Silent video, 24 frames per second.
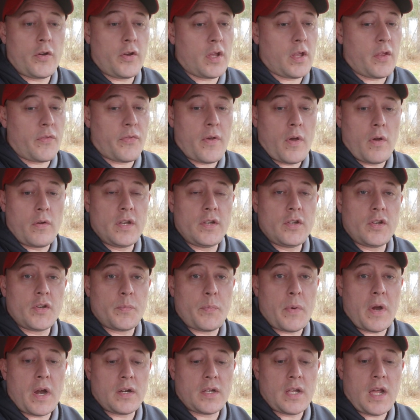you can throw it in your
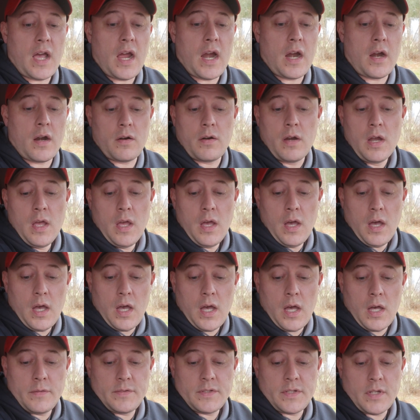spare tire.
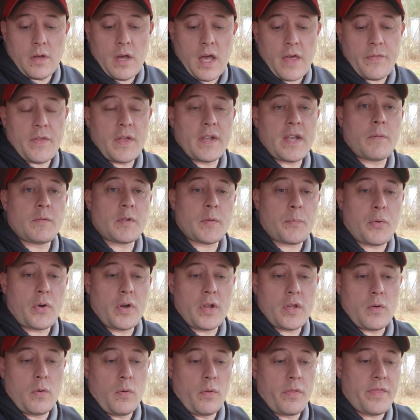So I thought that was a
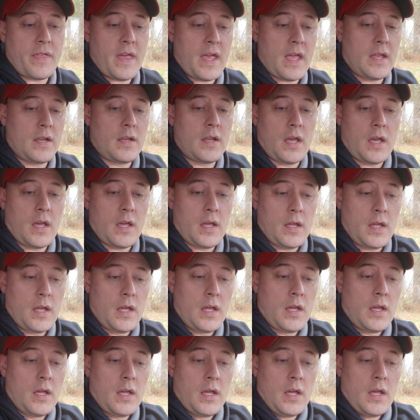pretty cool thing.
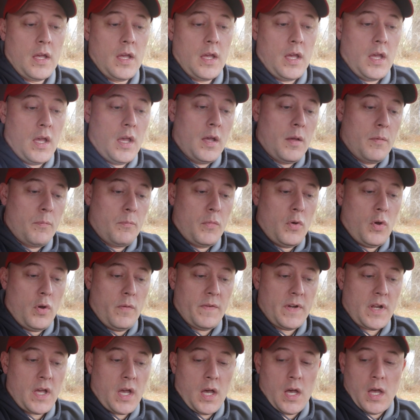
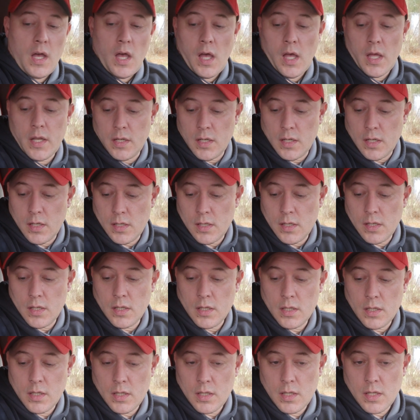Moving on,
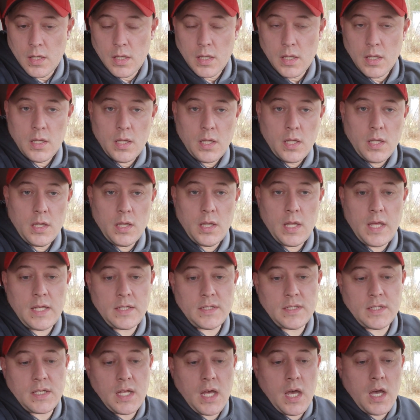
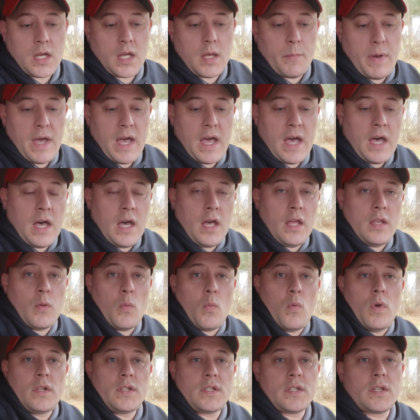let's talk
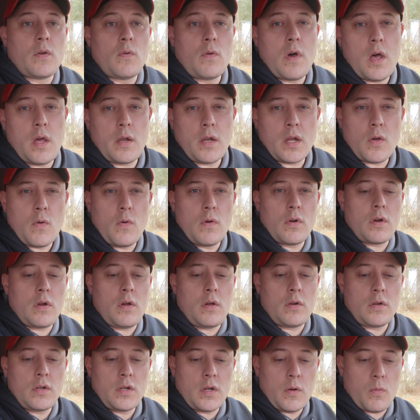about what's going
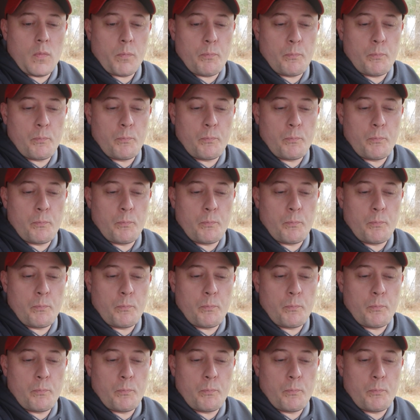on in the